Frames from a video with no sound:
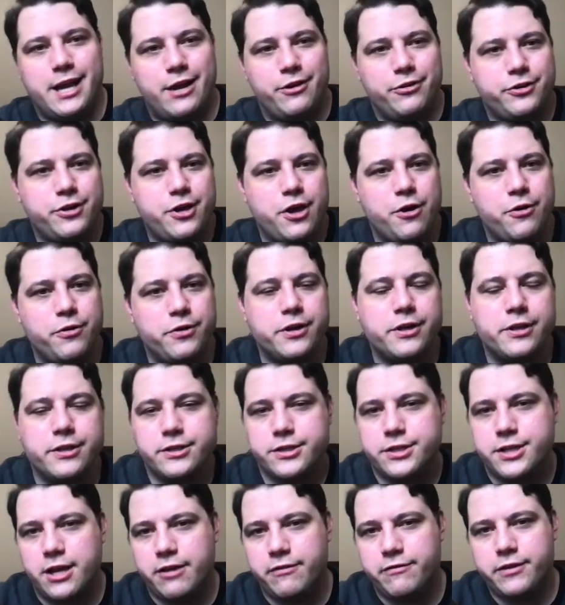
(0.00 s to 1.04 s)
out code and
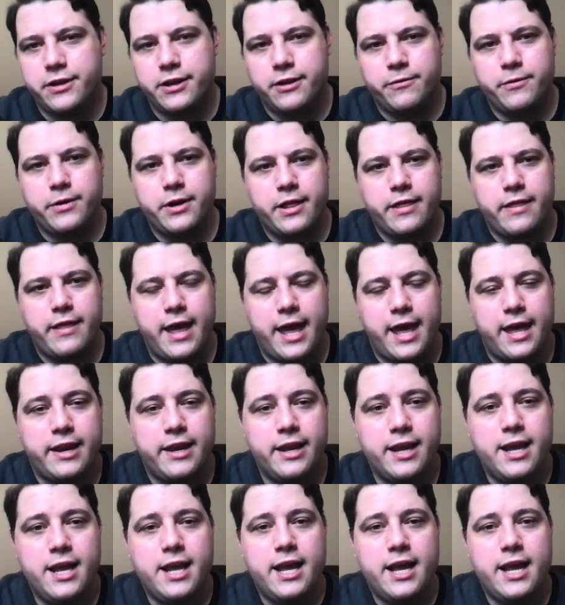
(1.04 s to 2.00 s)
stuff, get rid of that.